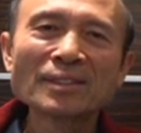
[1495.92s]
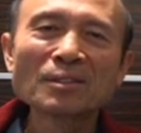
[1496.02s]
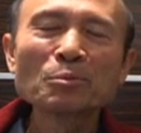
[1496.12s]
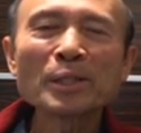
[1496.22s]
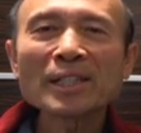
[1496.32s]

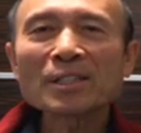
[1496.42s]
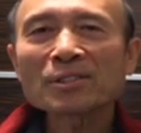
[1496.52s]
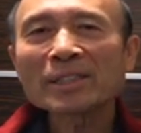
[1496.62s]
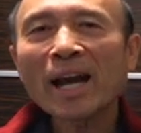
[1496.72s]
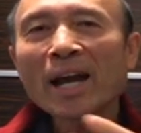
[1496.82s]
we need
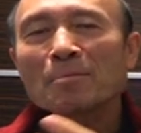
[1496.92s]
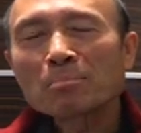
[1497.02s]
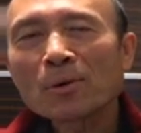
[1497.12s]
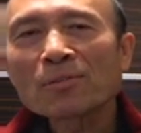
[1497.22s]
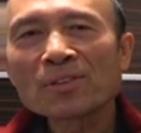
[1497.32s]
to guide
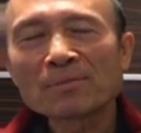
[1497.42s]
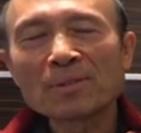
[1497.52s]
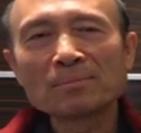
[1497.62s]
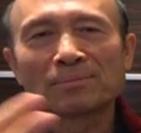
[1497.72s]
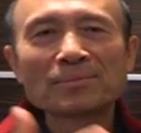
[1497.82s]
both of
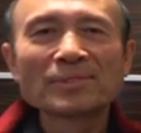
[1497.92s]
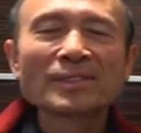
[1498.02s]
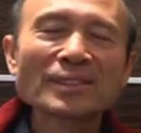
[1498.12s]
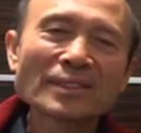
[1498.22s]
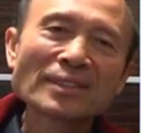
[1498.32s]
them
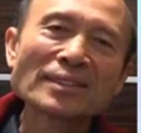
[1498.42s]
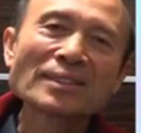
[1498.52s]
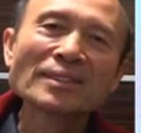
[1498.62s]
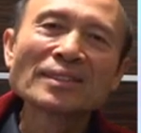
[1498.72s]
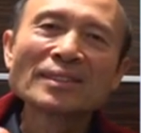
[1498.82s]

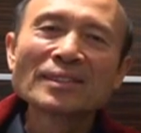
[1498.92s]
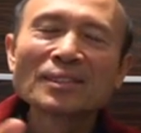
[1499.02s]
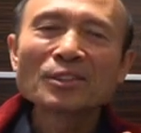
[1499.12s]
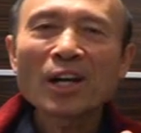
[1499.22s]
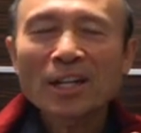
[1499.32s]

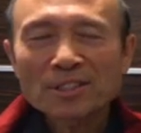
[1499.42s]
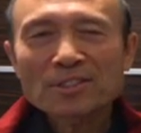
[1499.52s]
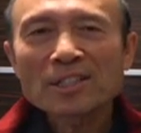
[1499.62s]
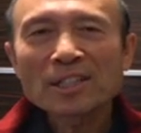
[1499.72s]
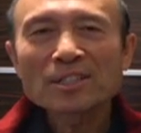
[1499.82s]
to
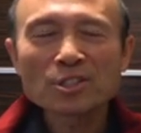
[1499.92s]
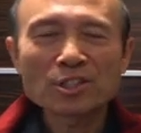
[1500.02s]
understand each